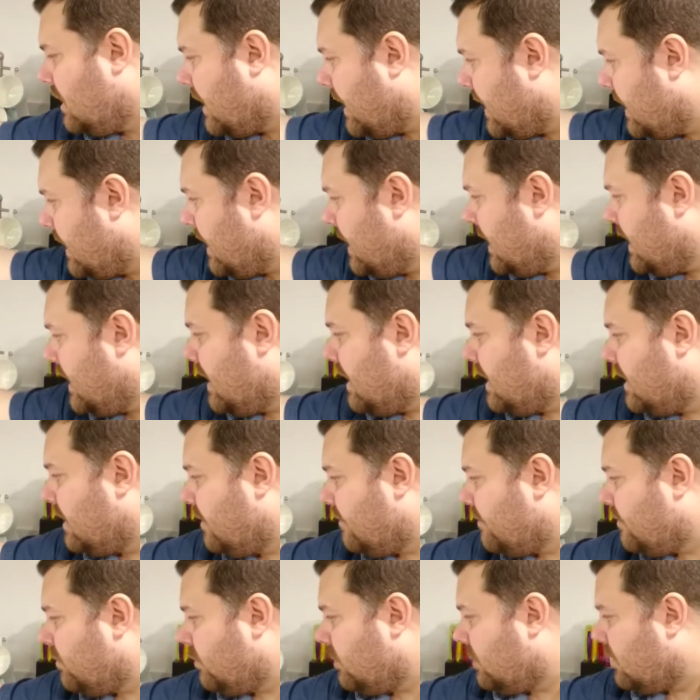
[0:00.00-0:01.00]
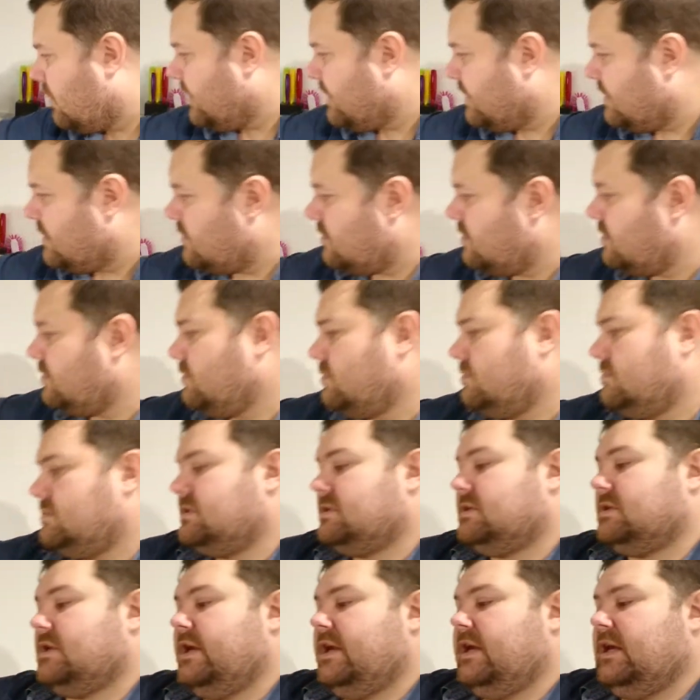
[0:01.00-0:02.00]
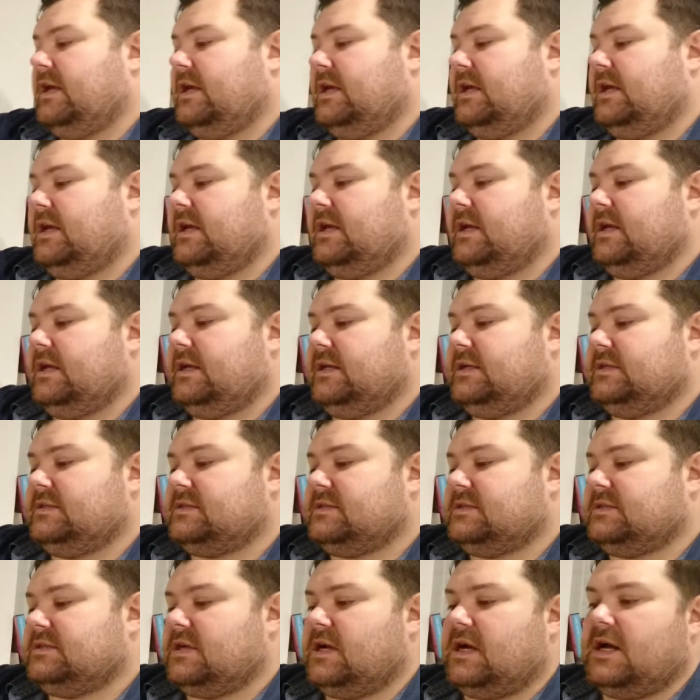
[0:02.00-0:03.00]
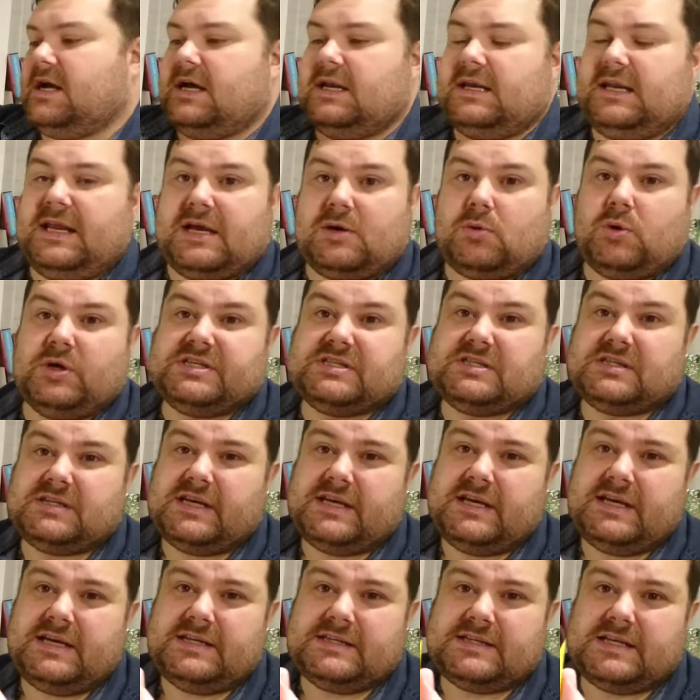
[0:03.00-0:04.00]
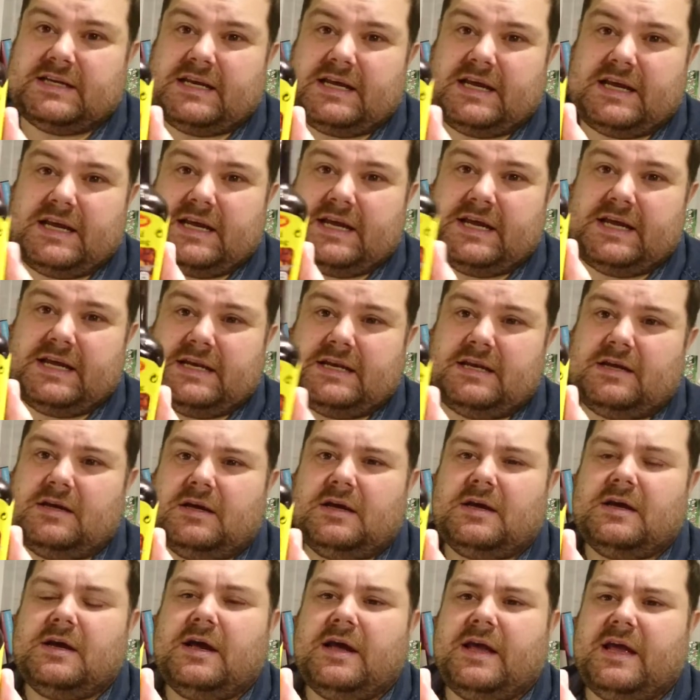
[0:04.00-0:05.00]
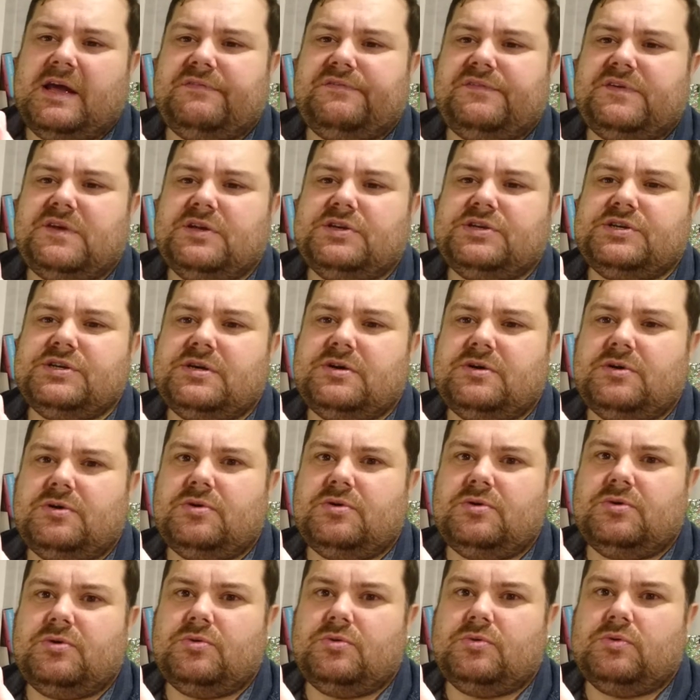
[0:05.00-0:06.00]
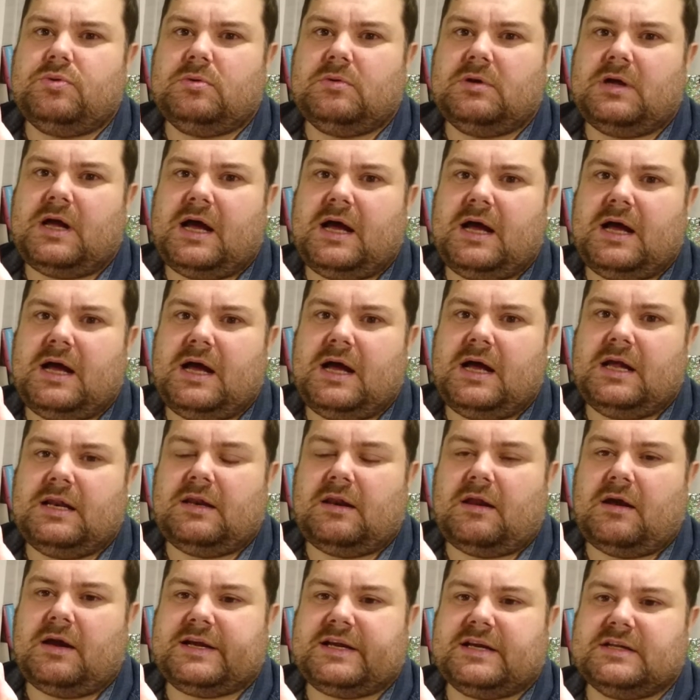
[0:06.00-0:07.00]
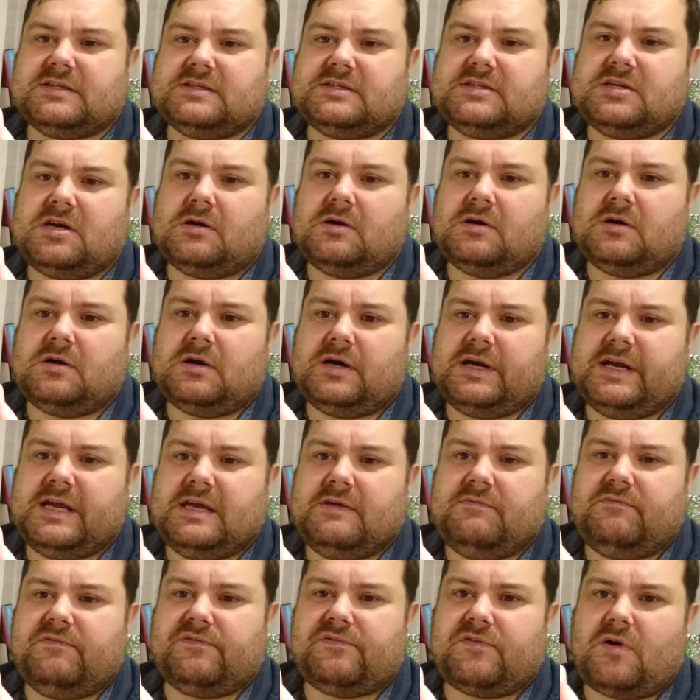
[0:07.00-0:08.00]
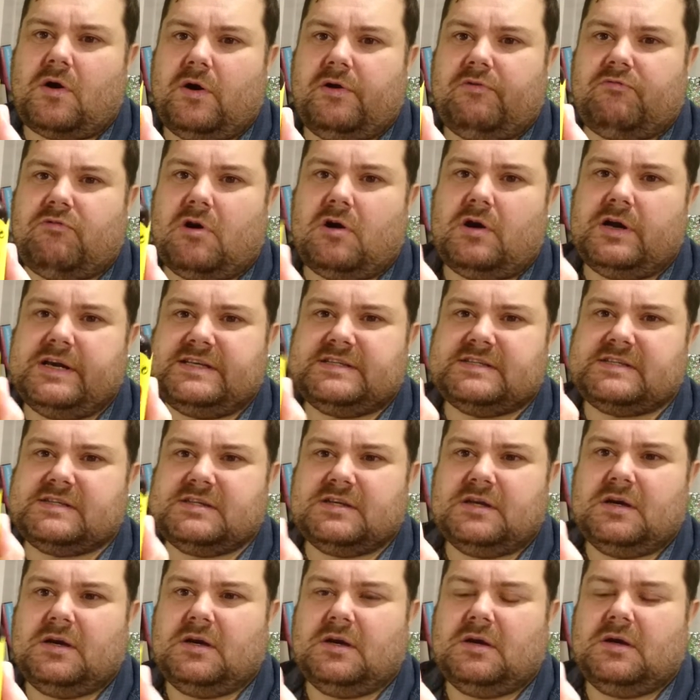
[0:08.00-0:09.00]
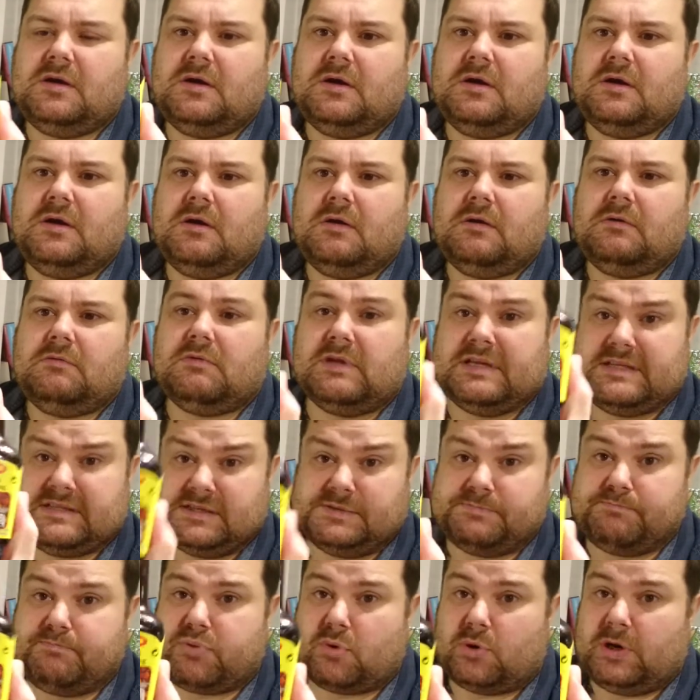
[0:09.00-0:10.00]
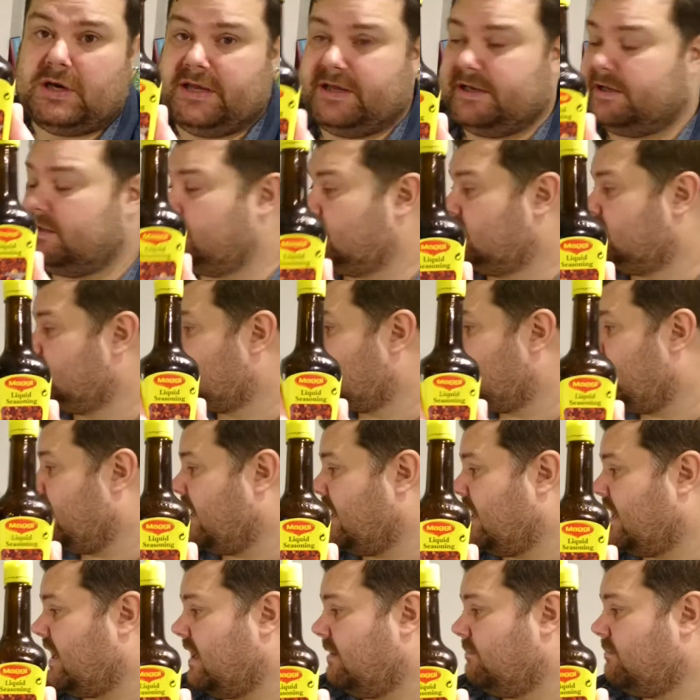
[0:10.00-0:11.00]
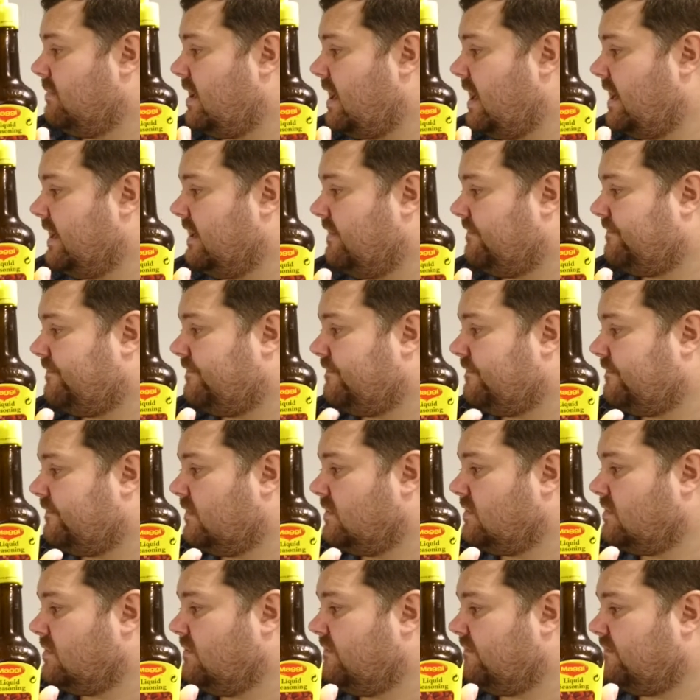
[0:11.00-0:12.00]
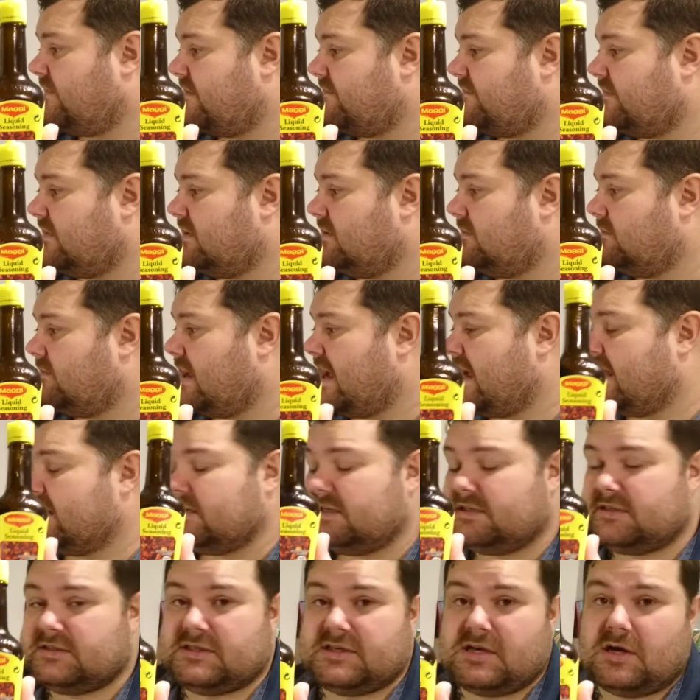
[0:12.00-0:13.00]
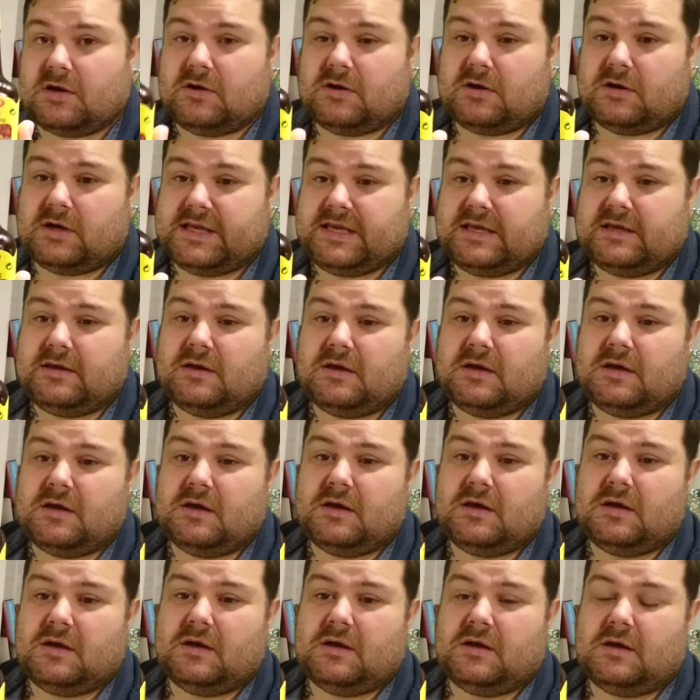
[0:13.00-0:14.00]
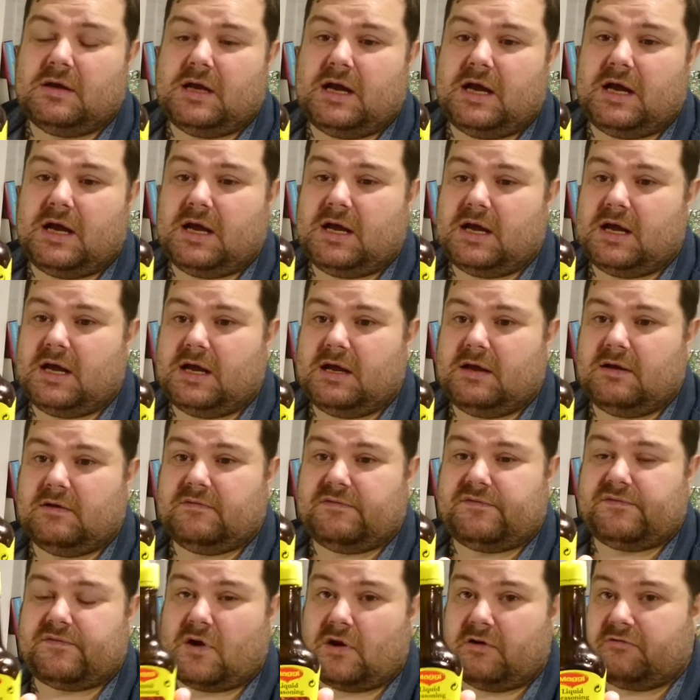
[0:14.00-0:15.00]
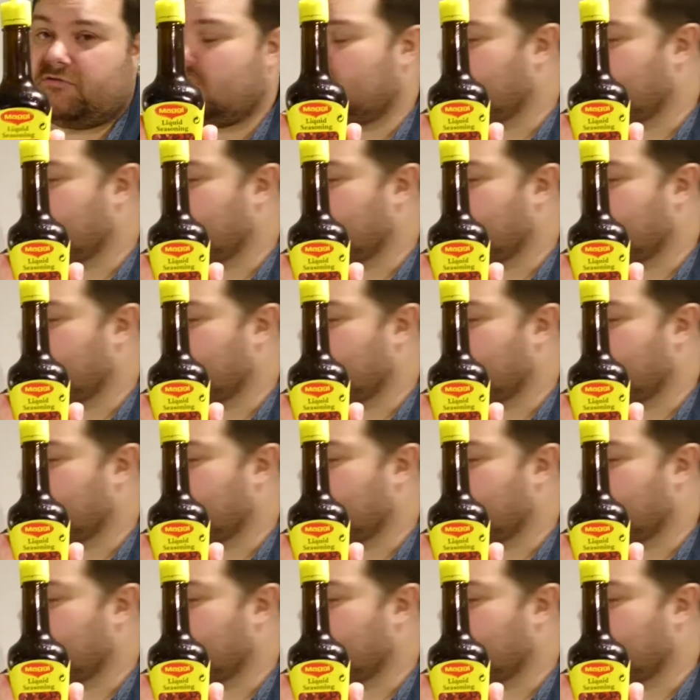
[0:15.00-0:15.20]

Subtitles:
Another one I use is liquid seasoning. If you do like a Thai fried rice, this is brilliant. And if you've ever had a Thai fried